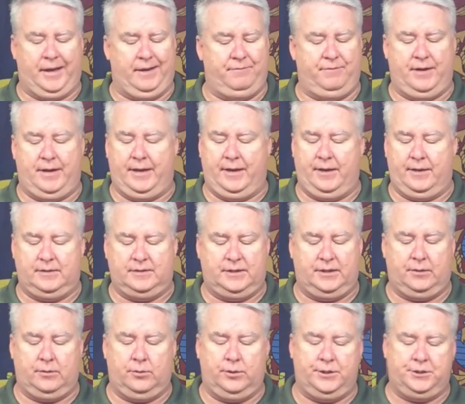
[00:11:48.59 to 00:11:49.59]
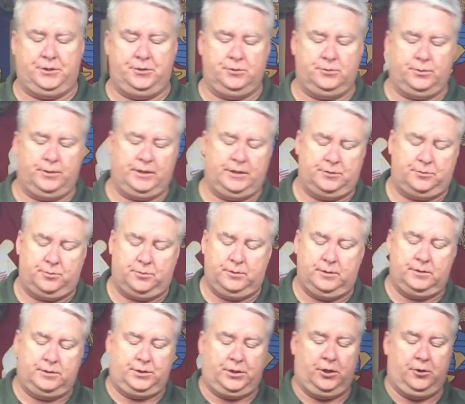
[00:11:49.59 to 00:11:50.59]
I haven't had zero issues with this
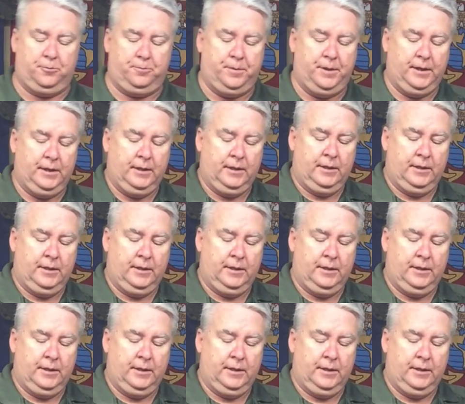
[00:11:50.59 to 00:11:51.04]
scope,